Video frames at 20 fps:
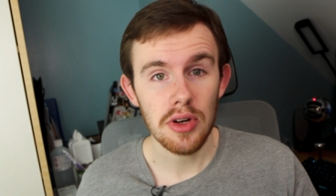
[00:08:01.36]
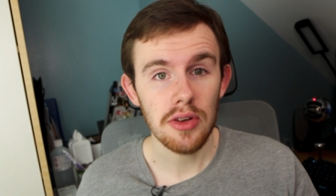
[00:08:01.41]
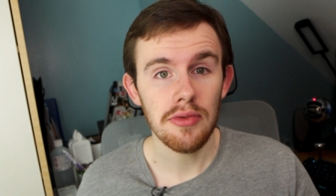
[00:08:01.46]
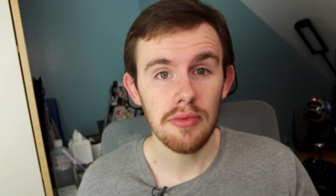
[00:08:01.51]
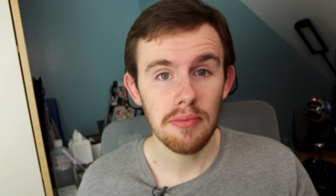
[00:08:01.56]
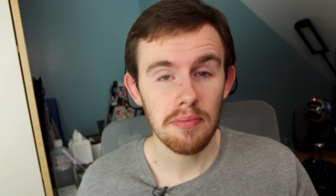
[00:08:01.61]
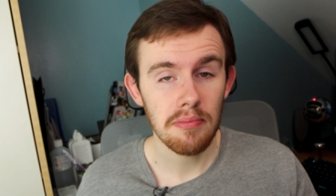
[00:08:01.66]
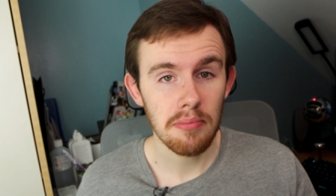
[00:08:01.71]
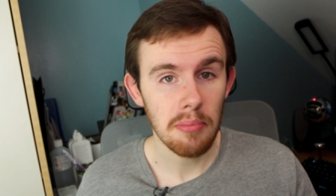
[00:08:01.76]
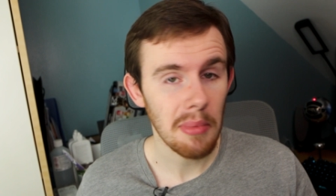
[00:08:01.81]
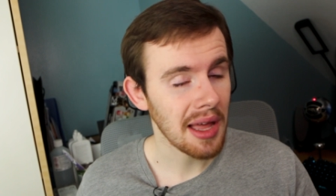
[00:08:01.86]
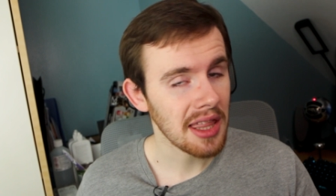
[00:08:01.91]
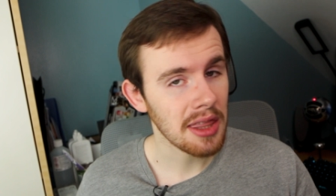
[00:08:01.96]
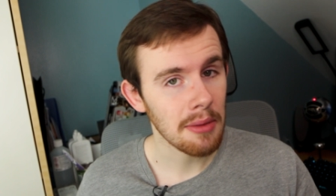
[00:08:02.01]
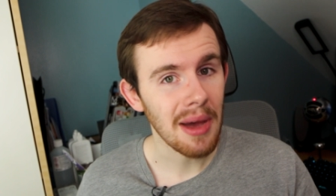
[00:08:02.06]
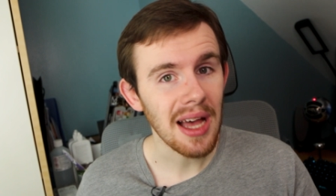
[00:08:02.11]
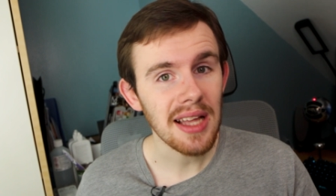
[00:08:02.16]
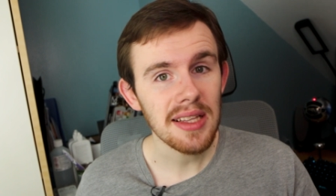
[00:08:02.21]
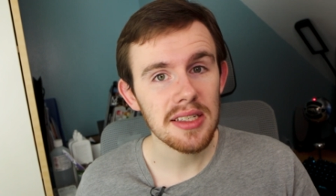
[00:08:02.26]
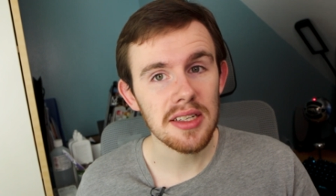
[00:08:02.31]
rid of
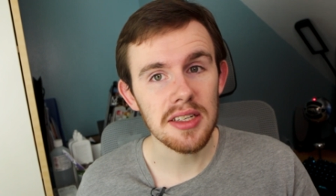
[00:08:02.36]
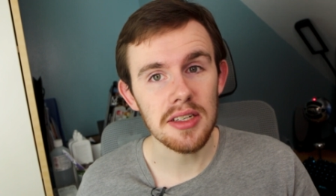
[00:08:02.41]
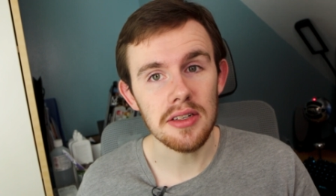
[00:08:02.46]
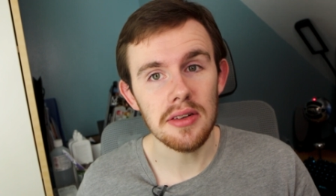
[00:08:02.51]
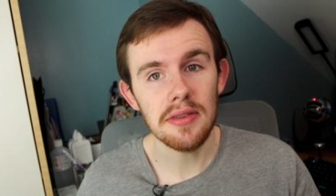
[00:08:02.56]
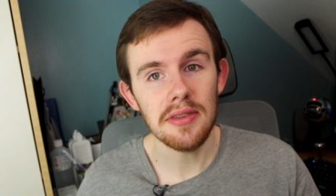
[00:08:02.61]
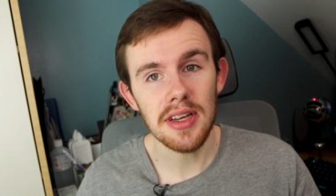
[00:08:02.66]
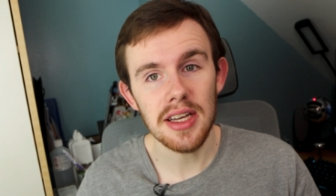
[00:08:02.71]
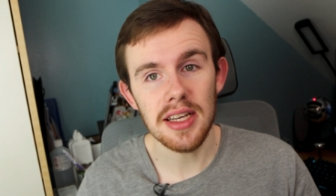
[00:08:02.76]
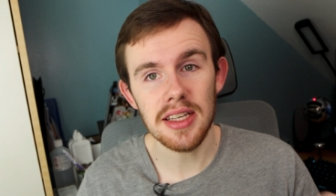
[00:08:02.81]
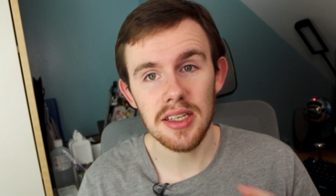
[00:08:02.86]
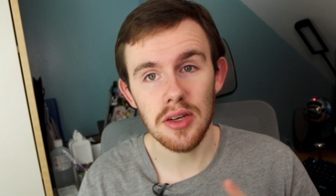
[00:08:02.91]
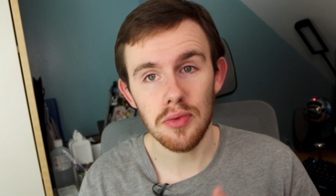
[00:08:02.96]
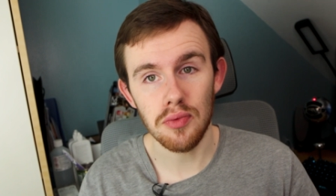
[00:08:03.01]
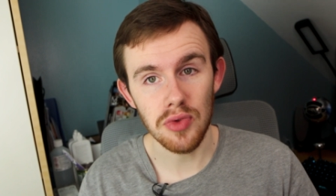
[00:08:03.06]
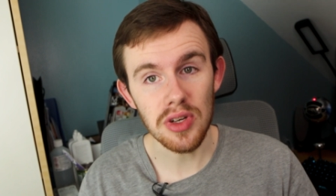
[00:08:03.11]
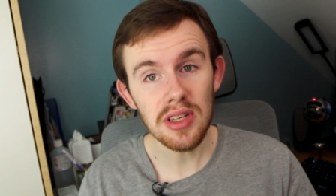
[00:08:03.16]
Mathematica is a